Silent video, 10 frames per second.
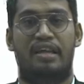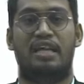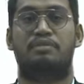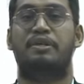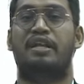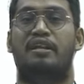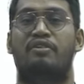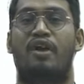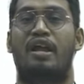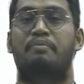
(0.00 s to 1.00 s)
It has been an
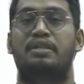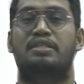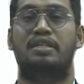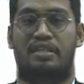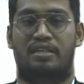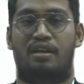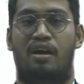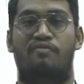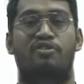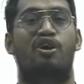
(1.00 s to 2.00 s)
incredible journey
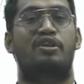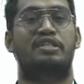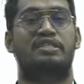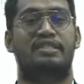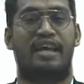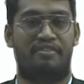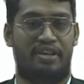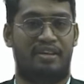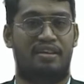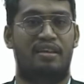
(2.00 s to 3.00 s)
of knowledge
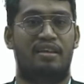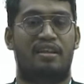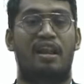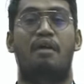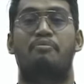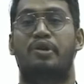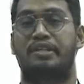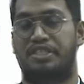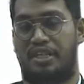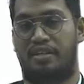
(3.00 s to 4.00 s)
sharing,
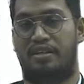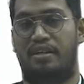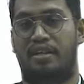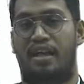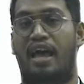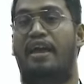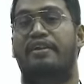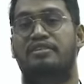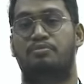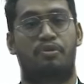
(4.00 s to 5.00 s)
collaboration,
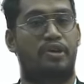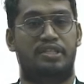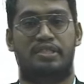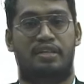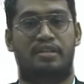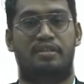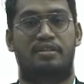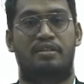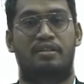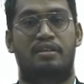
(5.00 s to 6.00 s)
and inspiration.
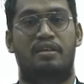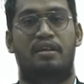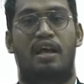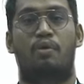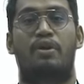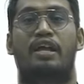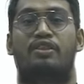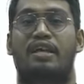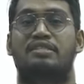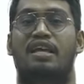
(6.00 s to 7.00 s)
I would like
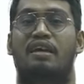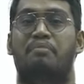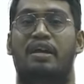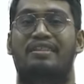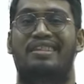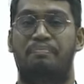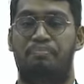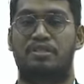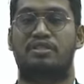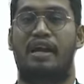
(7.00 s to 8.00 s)
to extend my
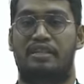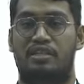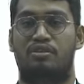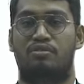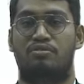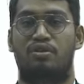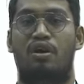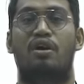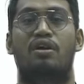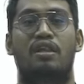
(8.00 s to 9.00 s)
deepest gratitude to
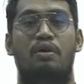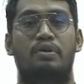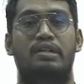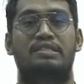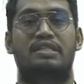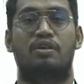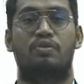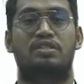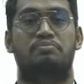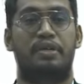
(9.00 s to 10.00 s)
all our distinguished